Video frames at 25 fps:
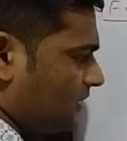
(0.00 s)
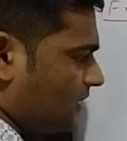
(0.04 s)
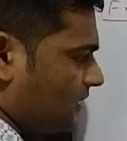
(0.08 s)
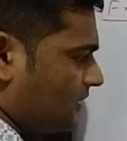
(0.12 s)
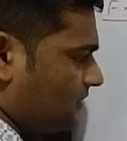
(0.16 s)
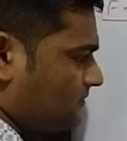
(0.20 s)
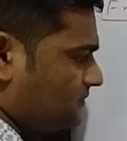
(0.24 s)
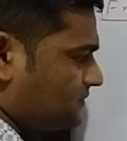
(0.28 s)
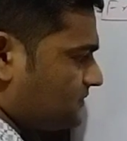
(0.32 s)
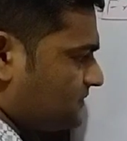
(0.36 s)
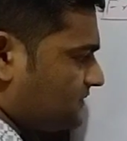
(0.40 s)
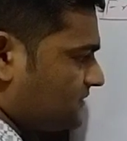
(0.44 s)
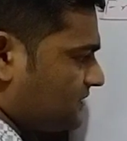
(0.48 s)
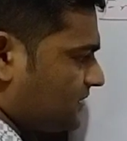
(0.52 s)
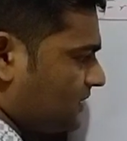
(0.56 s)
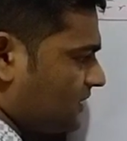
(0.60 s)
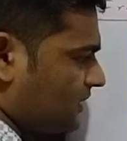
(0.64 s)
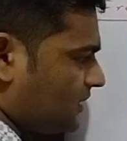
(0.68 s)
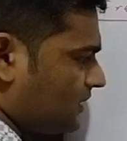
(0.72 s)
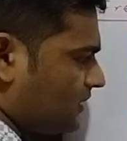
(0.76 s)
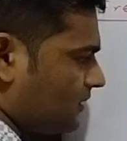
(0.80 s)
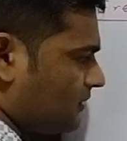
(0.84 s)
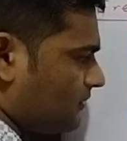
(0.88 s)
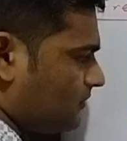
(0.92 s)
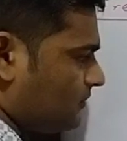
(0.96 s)
here
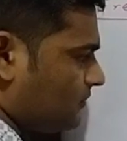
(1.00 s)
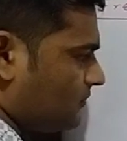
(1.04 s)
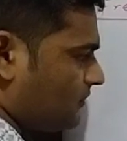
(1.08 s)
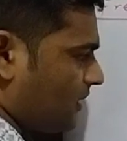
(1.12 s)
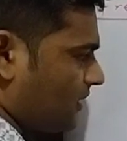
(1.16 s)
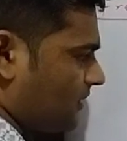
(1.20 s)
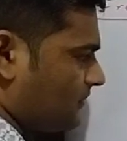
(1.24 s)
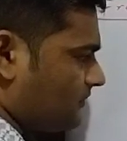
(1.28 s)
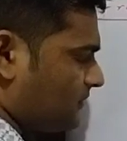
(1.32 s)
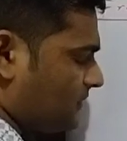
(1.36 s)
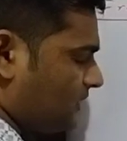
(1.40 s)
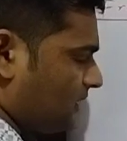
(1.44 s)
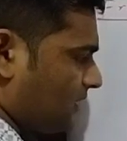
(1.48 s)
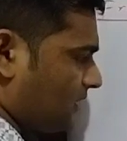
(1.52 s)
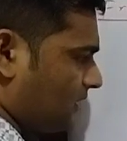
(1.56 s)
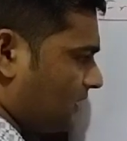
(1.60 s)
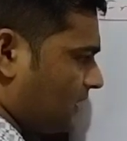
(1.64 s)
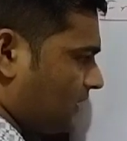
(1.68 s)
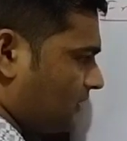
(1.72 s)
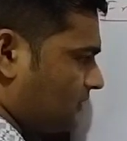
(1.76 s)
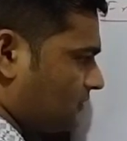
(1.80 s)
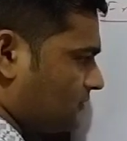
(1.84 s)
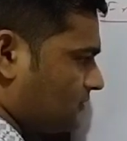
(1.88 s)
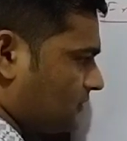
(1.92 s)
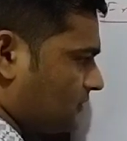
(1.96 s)
sharing of one pair
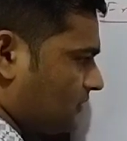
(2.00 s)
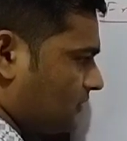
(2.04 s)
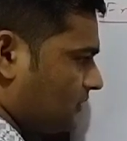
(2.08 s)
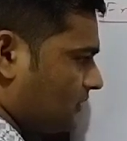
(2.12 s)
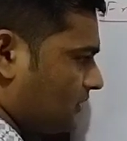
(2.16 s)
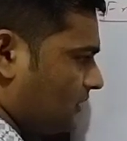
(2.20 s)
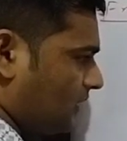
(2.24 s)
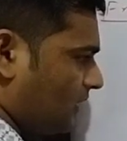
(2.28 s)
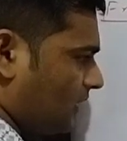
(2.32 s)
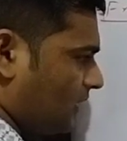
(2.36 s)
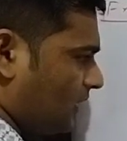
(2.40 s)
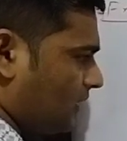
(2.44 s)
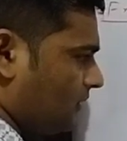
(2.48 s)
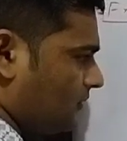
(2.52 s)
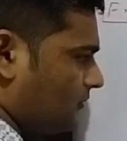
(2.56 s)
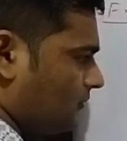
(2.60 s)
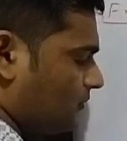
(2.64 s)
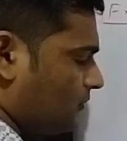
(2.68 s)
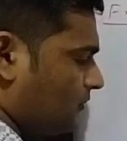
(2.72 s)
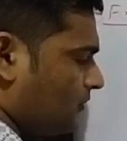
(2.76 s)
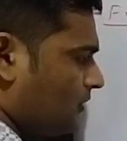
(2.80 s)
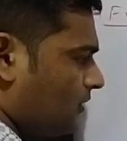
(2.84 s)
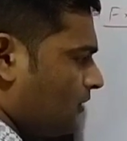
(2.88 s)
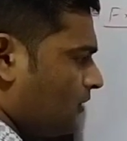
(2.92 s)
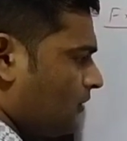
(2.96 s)
electron,
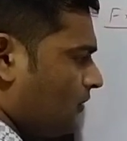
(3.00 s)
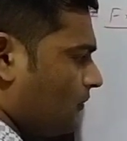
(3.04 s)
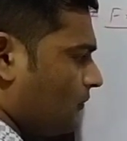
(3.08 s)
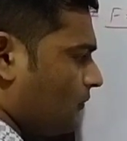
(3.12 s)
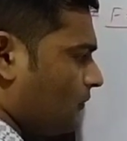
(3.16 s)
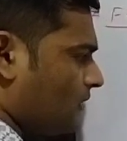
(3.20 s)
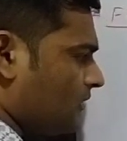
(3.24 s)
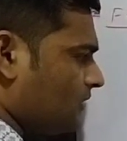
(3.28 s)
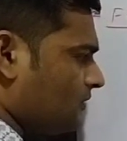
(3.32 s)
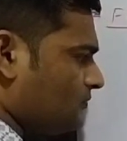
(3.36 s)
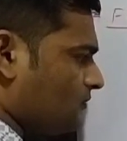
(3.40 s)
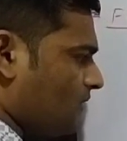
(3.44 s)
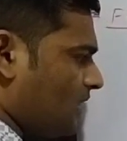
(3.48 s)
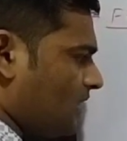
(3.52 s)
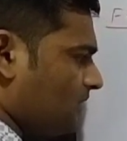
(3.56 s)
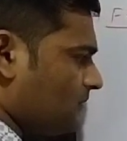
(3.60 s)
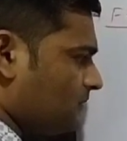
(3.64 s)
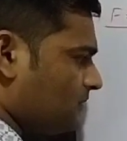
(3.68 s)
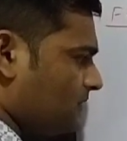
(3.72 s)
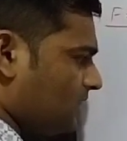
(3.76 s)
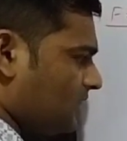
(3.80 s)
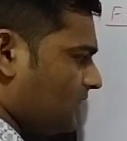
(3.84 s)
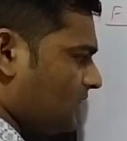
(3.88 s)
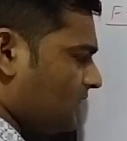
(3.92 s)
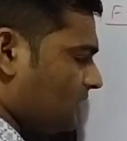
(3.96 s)
and when
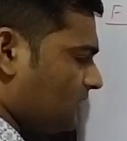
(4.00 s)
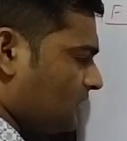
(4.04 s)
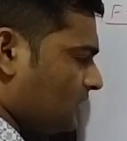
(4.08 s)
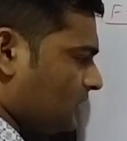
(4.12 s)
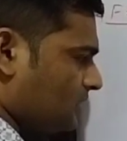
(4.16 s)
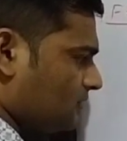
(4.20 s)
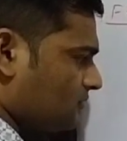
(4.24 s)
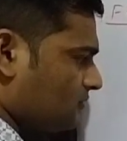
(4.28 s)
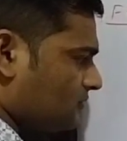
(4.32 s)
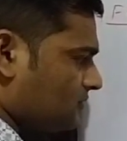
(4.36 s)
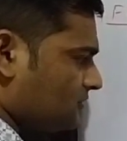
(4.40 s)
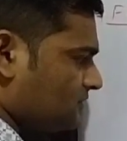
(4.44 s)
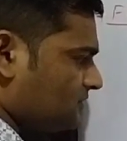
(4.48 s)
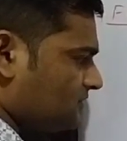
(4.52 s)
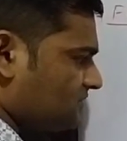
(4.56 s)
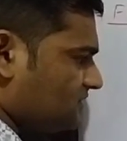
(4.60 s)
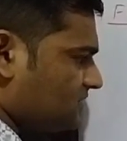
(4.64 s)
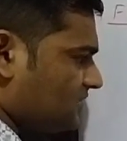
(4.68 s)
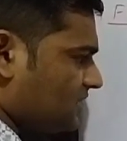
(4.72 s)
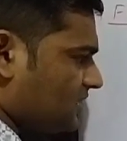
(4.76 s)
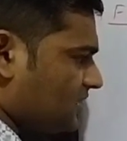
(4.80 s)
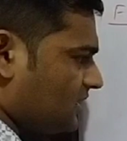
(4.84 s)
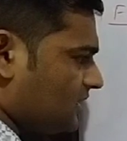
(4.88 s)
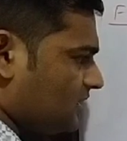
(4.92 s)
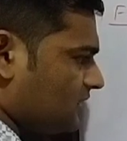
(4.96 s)
one pair electron is
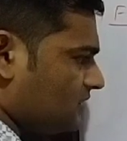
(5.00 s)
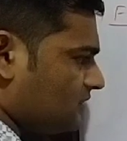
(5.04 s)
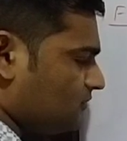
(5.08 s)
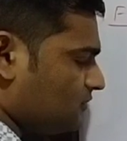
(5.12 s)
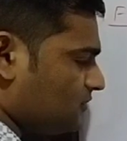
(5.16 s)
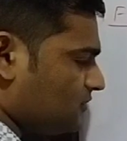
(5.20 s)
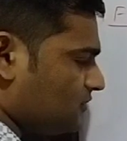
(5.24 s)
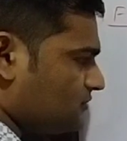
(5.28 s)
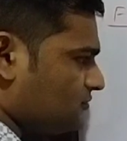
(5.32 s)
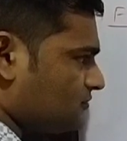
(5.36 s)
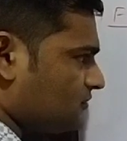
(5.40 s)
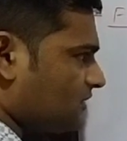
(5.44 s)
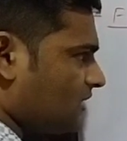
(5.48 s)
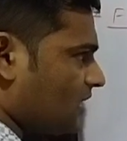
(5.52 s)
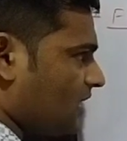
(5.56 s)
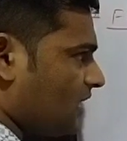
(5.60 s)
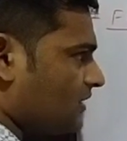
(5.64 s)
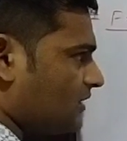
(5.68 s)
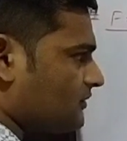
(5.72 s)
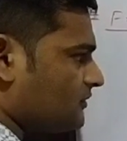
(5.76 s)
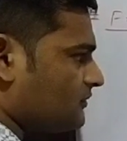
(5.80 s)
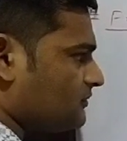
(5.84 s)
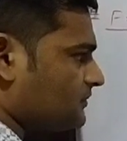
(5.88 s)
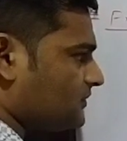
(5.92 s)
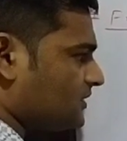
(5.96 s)
shared in between
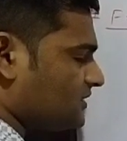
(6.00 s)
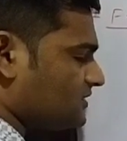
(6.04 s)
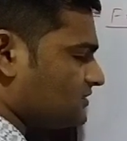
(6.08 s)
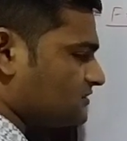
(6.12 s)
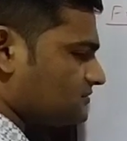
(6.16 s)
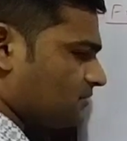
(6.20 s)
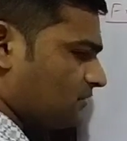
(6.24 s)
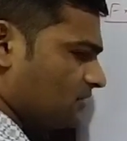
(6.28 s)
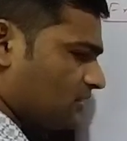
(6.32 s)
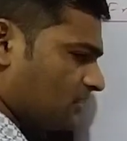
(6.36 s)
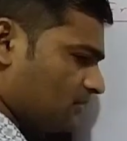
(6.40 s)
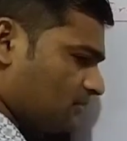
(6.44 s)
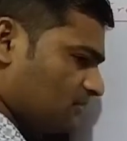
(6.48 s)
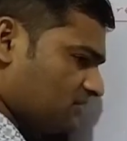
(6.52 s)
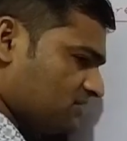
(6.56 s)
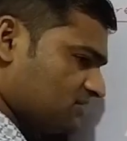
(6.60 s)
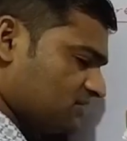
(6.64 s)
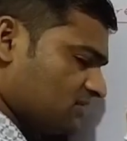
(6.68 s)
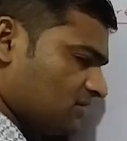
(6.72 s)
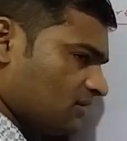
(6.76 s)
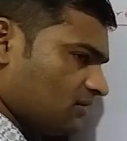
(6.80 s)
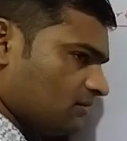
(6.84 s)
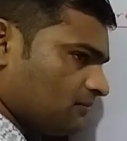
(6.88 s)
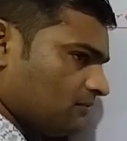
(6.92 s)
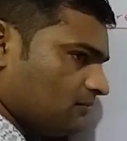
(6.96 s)
atom, there is
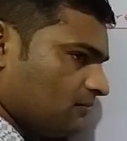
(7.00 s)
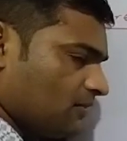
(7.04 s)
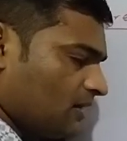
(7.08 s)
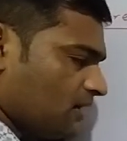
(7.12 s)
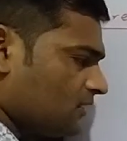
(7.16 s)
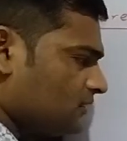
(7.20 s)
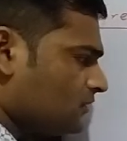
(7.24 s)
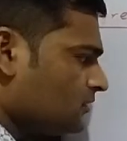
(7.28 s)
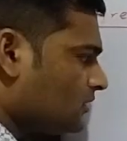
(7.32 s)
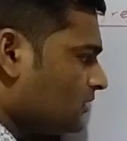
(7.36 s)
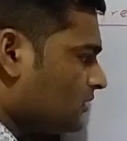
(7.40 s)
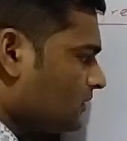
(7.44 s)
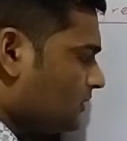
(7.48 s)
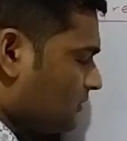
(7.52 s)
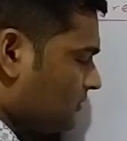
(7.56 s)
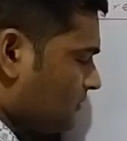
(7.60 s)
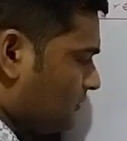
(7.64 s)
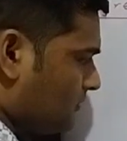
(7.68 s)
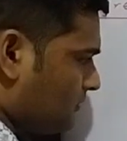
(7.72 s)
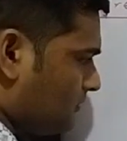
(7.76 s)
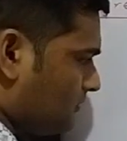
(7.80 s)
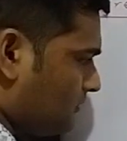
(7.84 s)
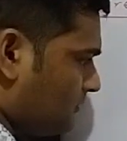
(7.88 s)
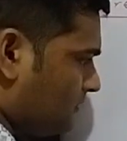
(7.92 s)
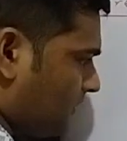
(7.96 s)
formation of one
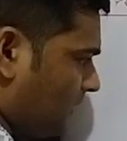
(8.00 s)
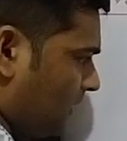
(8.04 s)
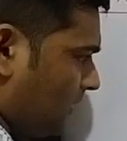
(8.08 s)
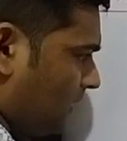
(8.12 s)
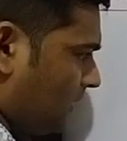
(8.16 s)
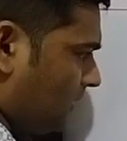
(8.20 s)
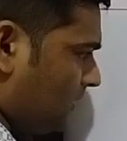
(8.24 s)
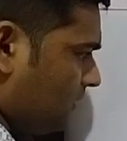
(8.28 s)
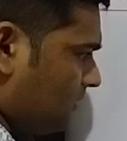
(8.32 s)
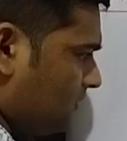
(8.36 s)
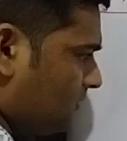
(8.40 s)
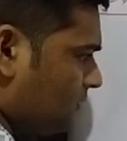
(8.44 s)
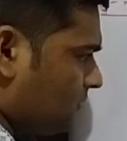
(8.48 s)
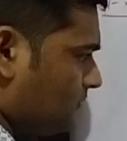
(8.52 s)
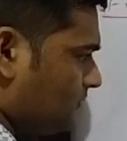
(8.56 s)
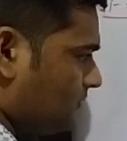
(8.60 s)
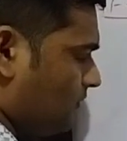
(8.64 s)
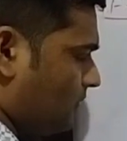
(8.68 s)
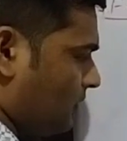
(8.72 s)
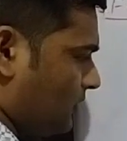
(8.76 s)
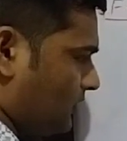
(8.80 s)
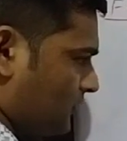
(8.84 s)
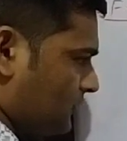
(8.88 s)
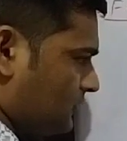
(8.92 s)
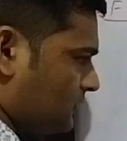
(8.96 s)
covalent
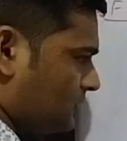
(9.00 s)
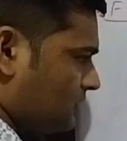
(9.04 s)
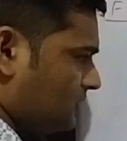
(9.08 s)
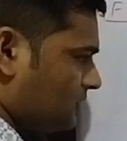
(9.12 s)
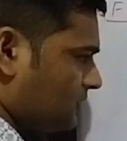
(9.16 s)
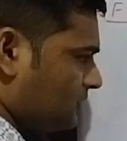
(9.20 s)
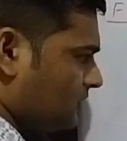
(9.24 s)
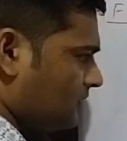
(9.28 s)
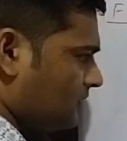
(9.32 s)
bond.